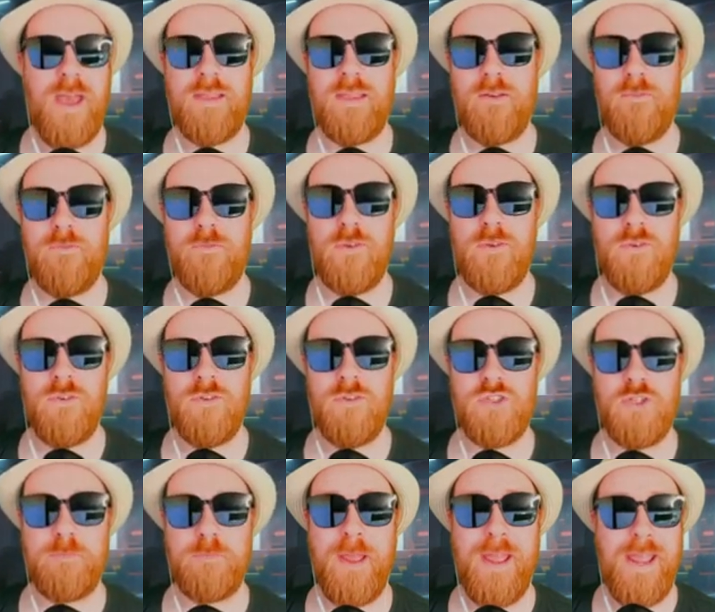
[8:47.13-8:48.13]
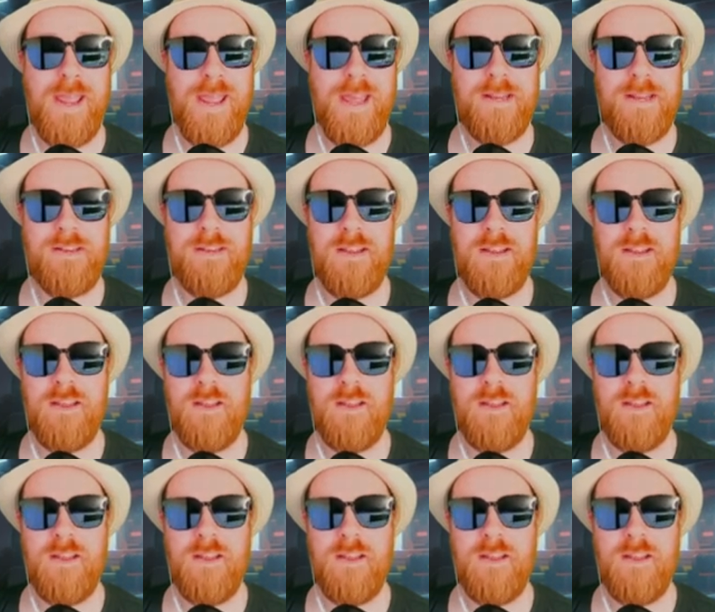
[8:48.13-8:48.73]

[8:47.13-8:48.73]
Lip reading: in feudal Japan